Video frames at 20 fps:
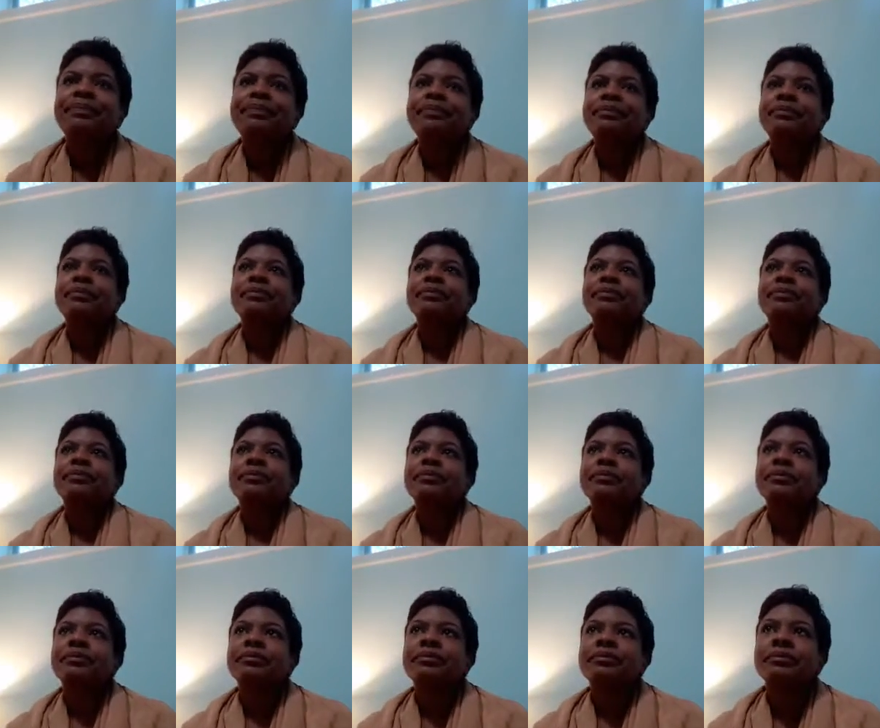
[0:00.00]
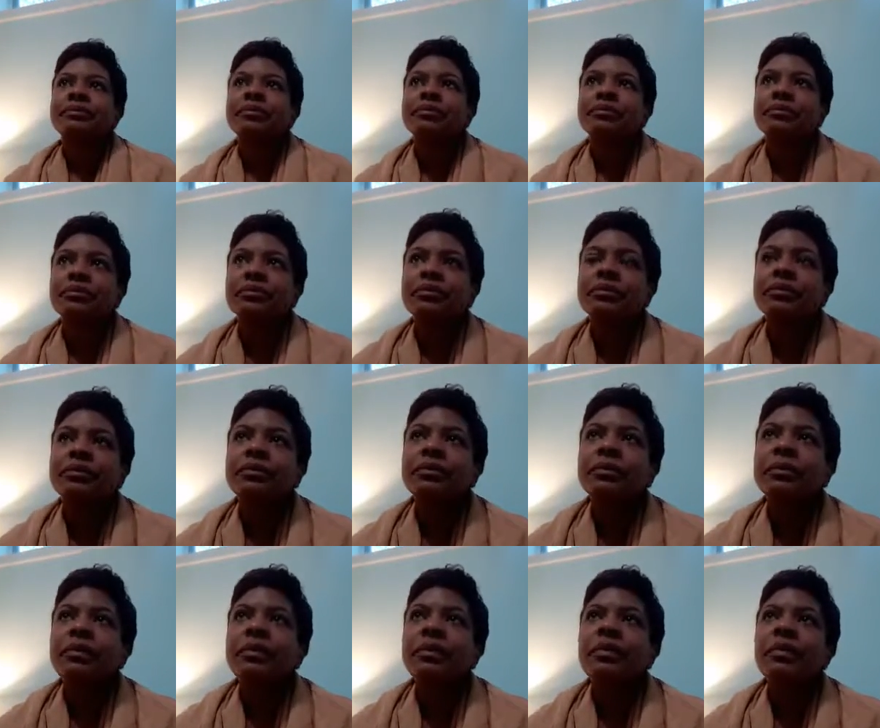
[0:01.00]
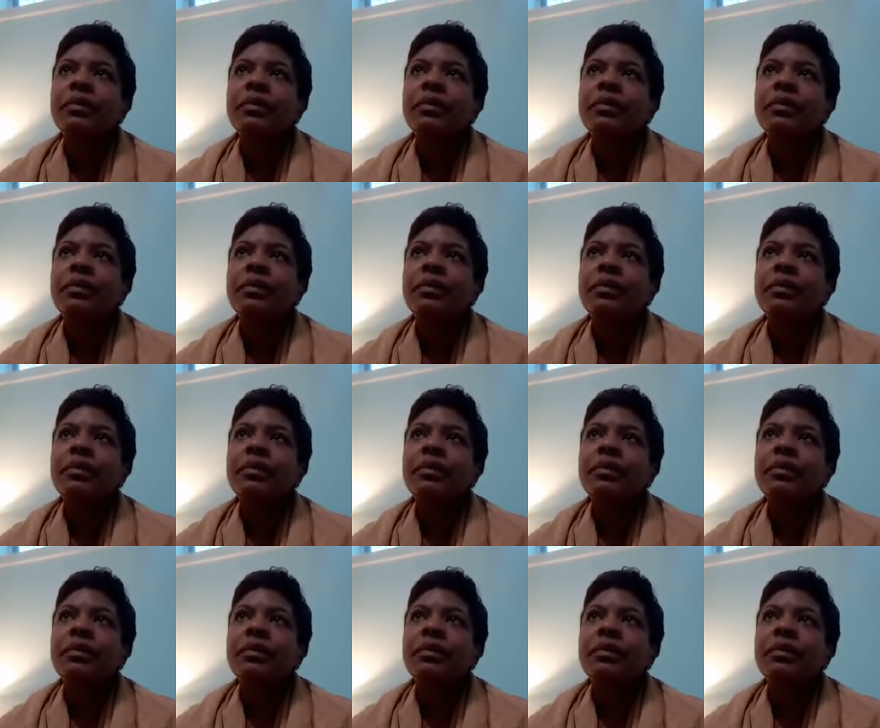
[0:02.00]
No one is speaking in this clip.